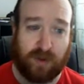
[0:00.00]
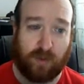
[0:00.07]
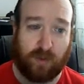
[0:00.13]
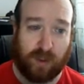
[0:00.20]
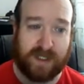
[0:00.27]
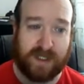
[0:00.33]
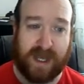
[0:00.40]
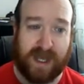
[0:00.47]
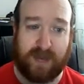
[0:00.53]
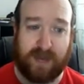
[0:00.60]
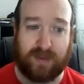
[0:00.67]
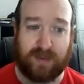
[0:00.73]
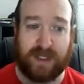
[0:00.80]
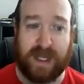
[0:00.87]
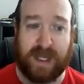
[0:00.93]
what's
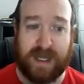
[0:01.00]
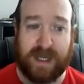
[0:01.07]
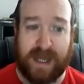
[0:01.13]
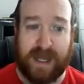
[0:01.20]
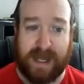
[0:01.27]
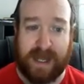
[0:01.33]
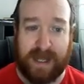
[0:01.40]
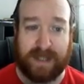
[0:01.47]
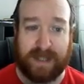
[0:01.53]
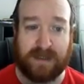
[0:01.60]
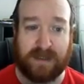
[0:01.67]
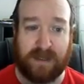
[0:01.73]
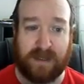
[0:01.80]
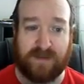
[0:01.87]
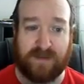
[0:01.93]
happening in here in
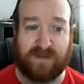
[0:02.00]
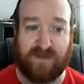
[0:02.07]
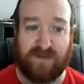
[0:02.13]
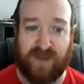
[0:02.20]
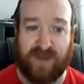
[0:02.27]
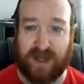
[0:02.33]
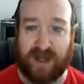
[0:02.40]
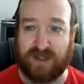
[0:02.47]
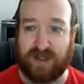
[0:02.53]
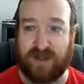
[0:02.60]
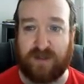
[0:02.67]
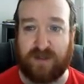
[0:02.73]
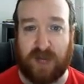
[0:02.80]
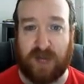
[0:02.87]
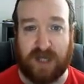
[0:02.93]
terms of convection and
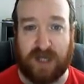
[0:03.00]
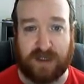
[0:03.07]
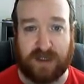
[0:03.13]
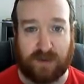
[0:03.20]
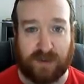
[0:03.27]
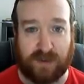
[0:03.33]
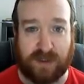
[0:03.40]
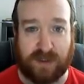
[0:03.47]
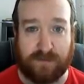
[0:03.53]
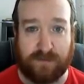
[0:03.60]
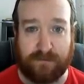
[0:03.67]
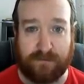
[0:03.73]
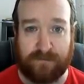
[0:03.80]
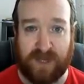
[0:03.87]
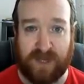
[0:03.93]
the particles
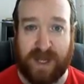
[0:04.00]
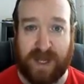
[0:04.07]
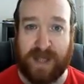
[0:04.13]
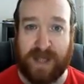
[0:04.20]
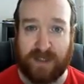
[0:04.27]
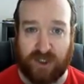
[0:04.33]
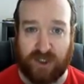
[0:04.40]
and energy